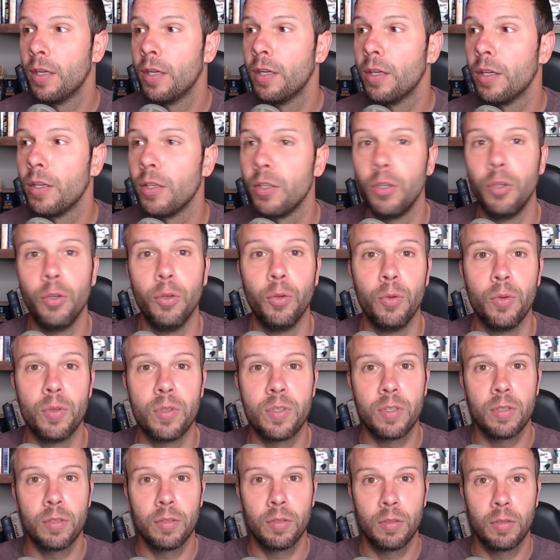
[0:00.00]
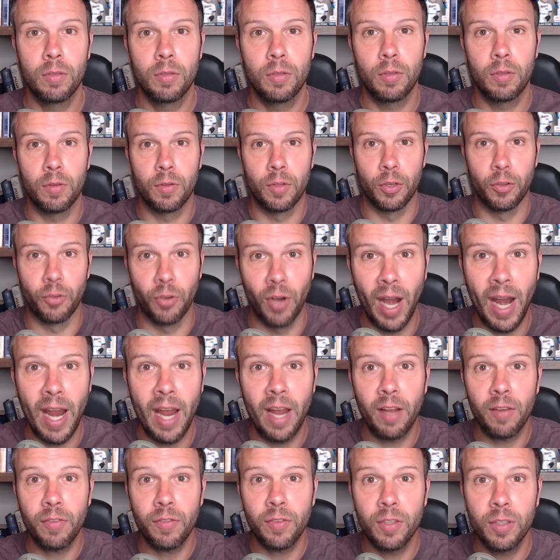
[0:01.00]
use the
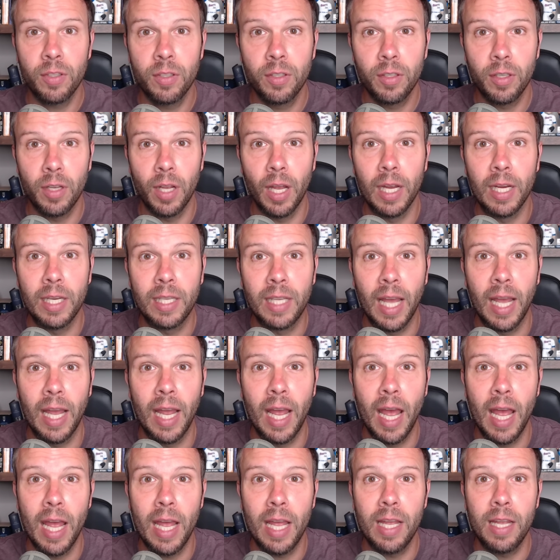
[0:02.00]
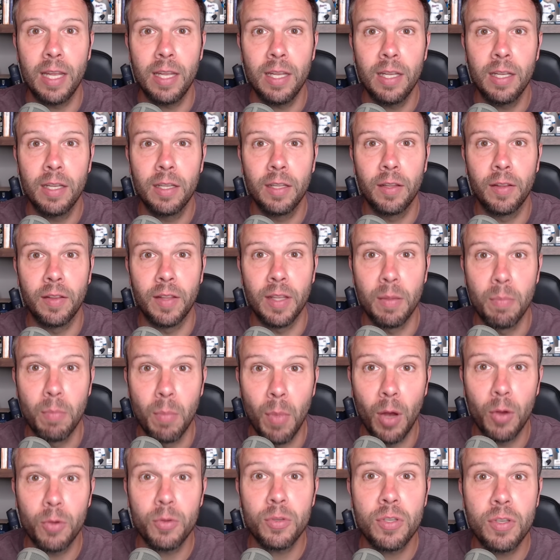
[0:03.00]
draft, aka the
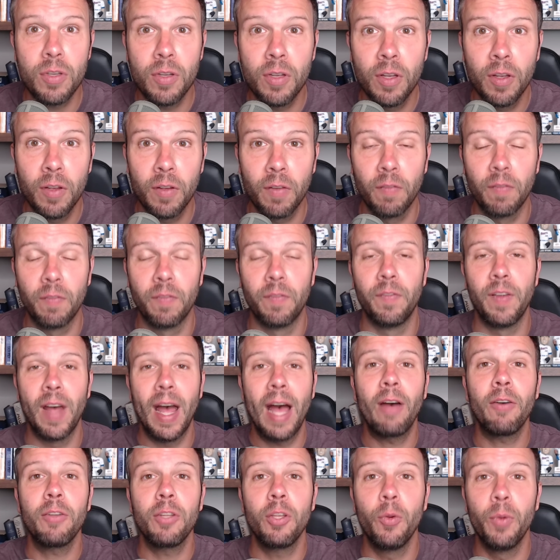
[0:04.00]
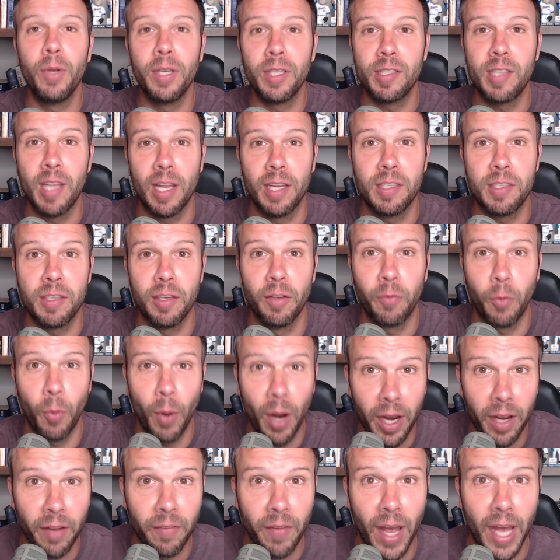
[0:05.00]
most value intensive
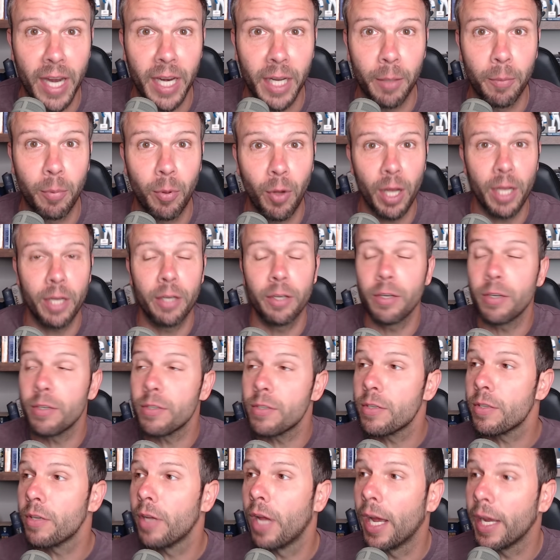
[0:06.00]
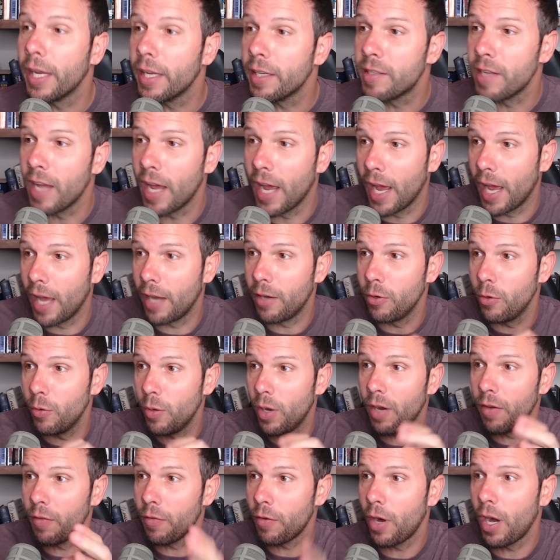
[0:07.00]
way of adding players. I get to add
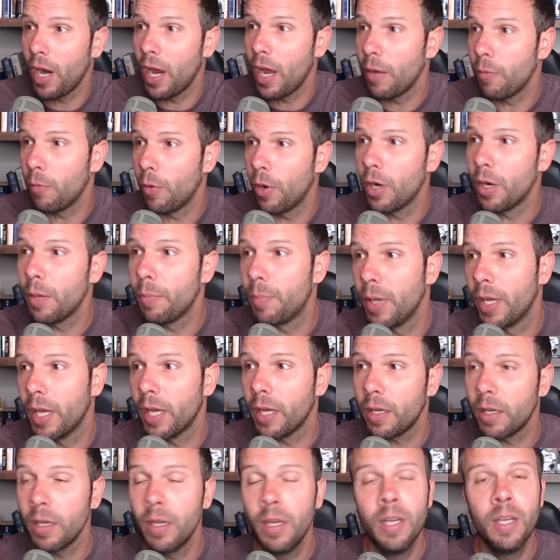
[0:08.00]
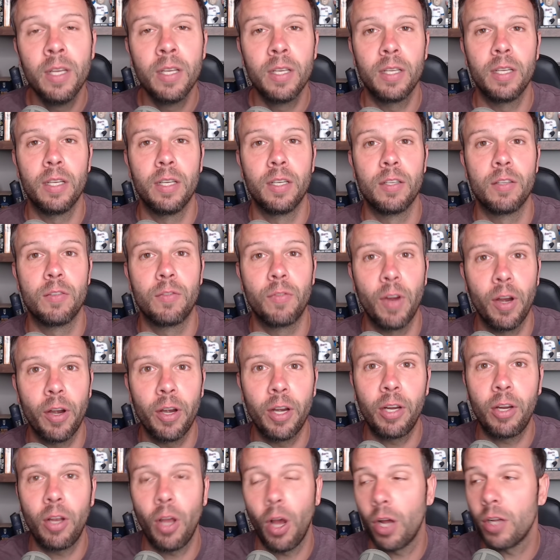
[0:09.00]
whoever I want to pick. It is very
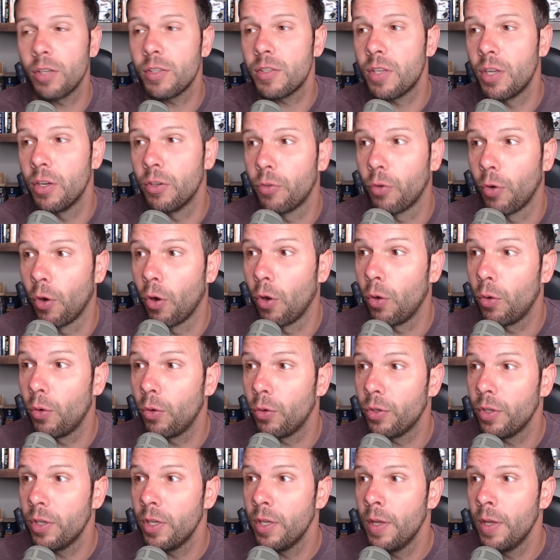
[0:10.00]
cost controlled.